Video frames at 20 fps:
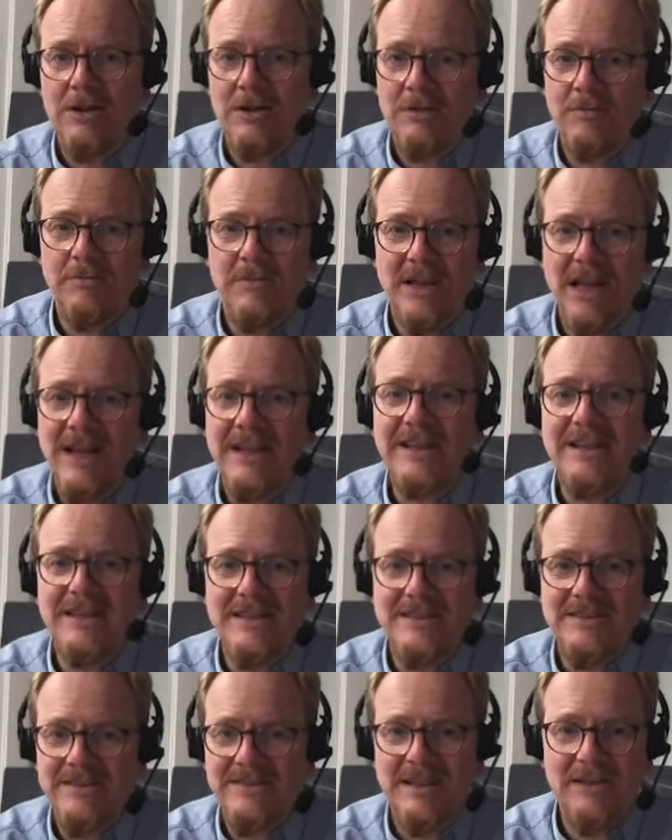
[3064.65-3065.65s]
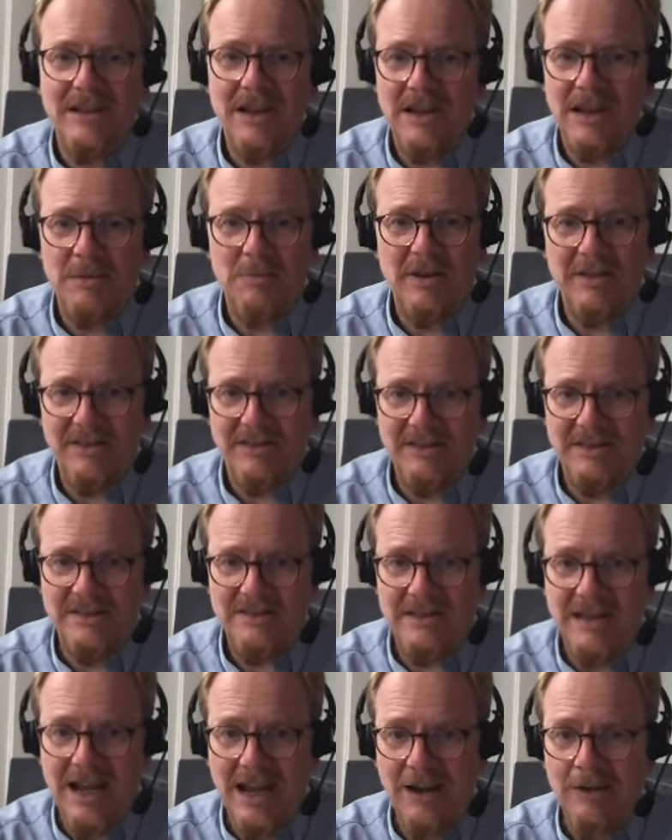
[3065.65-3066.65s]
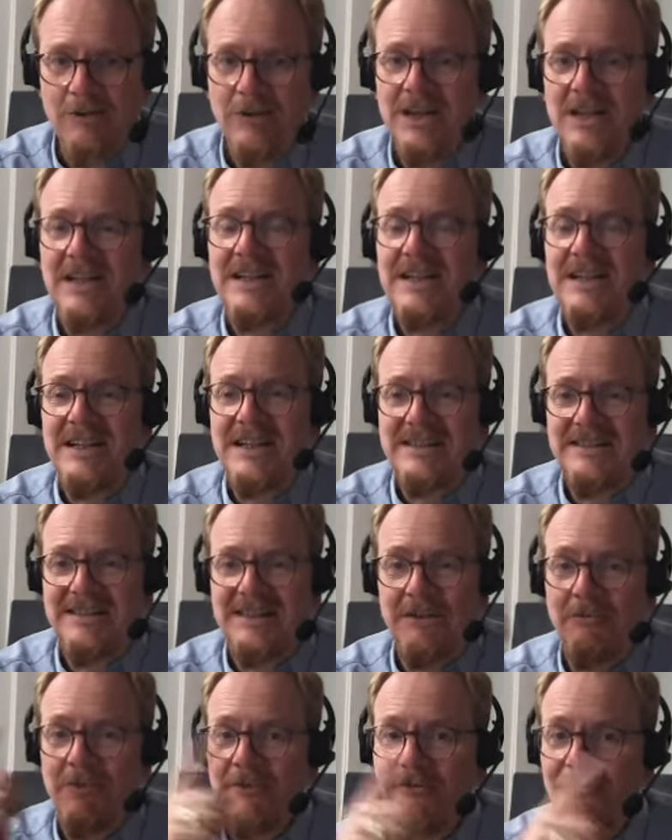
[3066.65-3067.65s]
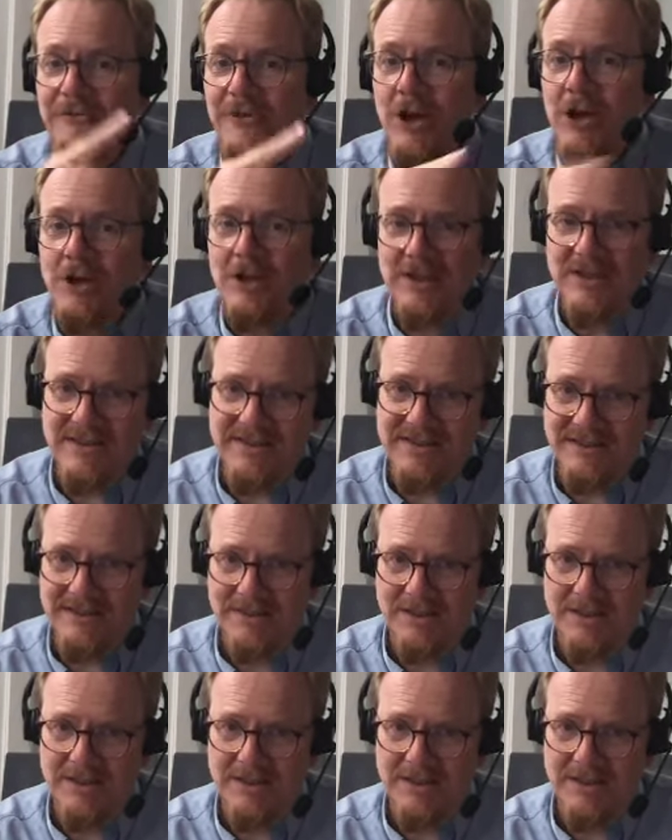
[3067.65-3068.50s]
likely is the null hypothesis now is the reverse